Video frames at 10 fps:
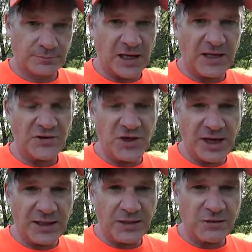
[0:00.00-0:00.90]
And at the
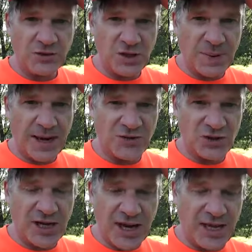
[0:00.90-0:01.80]
end of the
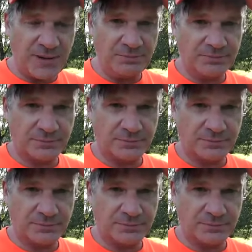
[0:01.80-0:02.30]
Jumanji game,